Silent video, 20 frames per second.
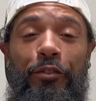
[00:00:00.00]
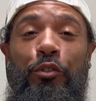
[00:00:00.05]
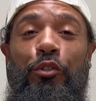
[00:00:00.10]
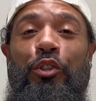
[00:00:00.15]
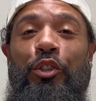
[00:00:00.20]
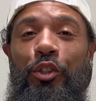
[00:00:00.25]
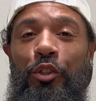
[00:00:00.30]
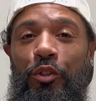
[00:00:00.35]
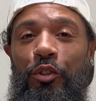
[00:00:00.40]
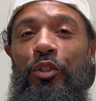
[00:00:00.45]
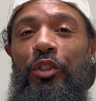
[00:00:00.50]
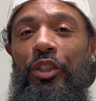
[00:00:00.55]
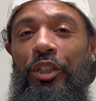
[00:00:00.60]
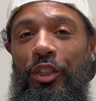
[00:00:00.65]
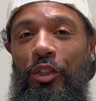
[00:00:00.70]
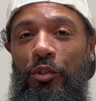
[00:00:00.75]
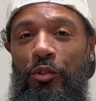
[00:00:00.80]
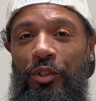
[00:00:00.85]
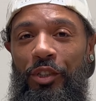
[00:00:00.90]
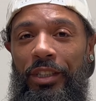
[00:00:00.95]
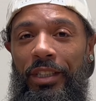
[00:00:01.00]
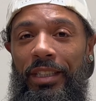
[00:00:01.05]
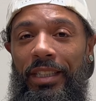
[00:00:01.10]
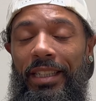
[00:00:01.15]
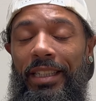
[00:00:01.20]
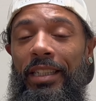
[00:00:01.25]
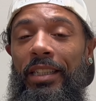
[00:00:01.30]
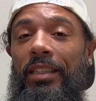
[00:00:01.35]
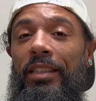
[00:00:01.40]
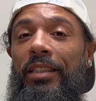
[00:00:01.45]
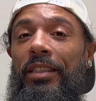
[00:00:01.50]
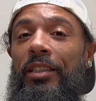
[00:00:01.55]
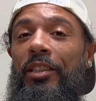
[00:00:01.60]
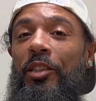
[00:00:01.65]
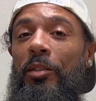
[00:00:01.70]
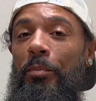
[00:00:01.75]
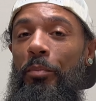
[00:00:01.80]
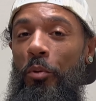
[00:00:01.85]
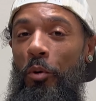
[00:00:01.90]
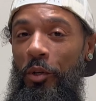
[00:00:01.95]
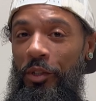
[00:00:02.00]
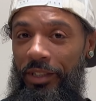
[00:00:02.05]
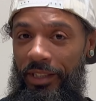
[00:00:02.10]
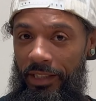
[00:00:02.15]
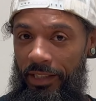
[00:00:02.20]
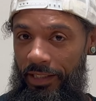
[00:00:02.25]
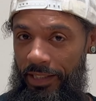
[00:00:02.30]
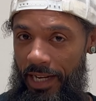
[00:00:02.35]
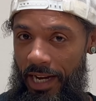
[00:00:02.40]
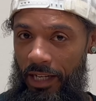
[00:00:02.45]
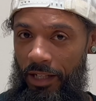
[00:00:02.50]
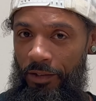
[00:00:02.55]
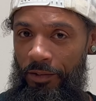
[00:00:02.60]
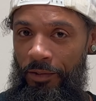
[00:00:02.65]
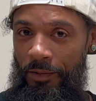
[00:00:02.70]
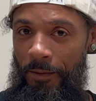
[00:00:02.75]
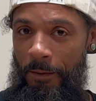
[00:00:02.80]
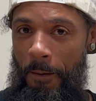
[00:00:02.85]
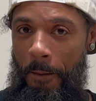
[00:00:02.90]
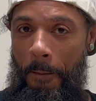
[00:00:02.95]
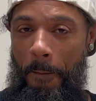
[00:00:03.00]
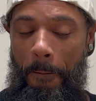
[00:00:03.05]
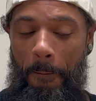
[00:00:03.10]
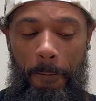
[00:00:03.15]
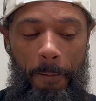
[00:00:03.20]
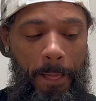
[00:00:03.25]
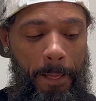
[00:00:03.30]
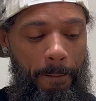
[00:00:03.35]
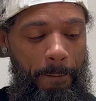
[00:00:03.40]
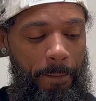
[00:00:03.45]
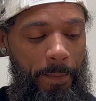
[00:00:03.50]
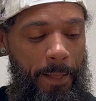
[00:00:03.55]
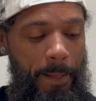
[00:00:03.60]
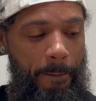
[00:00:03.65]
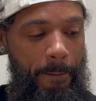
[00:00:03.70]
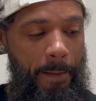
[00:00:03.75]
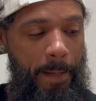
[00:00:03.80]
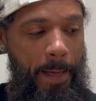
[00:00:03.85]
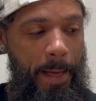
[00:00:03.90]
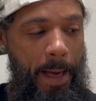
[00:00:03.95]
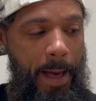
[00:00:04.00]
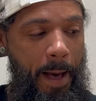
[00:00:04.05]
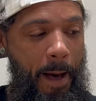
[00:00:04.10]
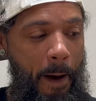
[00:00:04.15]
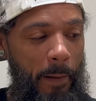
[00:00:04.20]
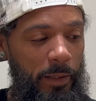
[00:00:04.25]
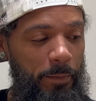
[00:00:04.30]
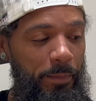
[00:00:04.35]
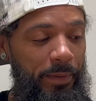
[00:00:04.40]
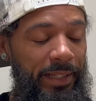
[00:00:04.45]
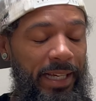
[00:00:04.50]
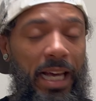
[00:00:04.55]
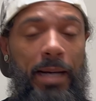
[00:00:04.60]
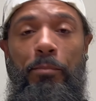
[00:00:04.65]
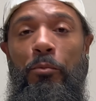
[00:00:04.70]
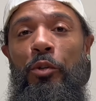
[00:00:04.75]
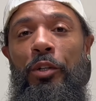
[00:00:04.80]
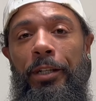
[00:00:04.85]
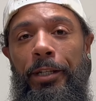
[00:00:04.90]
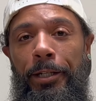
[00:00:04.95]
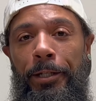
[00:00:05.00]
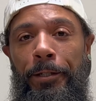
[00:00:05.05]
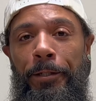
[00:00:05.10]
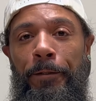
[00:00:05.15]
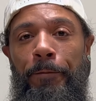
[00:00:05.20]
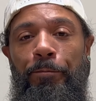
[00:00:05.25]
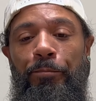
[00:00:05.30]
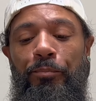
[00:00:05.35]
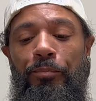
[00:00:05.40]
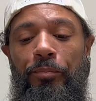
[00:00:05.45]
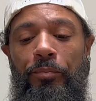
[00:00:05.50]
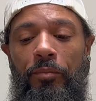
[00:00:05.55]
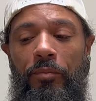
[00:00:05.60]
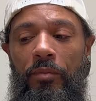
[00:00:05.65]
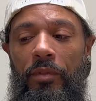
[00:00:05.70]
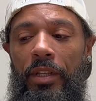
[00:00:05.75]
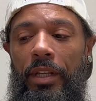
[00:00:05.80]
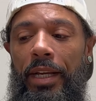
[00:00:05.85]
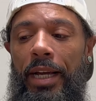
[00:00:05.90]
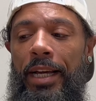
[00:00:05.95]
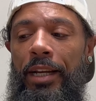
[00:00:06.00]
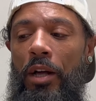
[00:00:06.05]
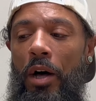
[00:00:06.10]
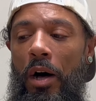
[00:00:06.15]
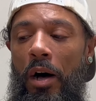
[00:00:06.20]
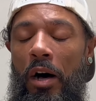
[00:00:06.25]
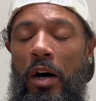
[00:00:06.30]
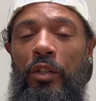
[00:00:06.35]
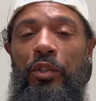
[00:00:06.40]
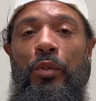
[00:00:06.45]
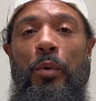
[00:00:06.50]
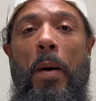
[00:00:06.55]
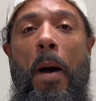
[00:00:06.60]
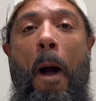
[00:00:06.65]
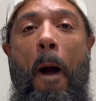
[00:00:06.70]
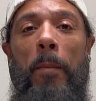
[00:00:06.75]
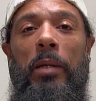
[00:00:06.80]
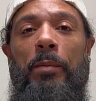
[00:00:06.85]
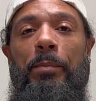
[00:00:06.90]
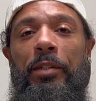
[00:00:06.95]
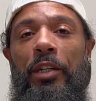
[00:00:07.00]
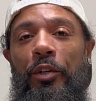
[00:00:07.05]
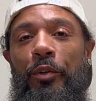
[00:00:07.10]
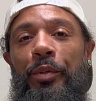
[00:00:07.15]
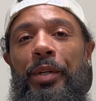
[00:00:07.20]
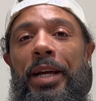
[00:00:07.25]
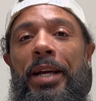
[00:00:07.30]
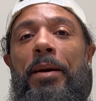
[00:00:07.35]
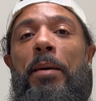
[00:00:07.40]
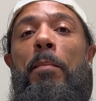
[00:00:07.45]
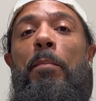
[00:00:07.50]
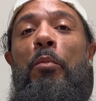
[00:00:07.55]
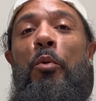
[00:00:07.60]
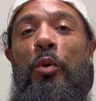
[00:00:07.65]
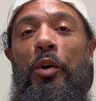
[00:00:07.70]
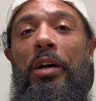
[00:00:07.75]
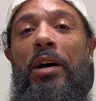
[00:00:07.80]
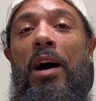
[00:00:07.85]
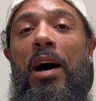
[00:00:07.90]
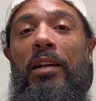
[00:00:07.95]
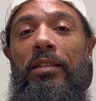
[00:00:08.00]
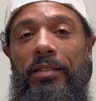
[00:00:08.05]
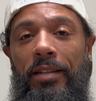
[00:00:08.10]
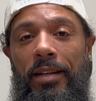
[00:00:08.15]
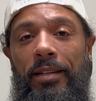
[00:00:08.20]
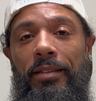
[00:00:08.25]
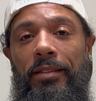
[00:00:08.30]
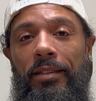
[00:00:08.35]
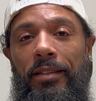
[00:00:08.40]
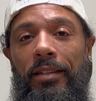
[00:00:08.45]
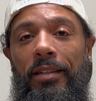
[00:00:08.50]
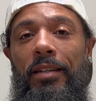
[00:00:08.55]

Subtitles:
you choose to use it, it supports this channel, helps me get more gear, and also helps me create more content,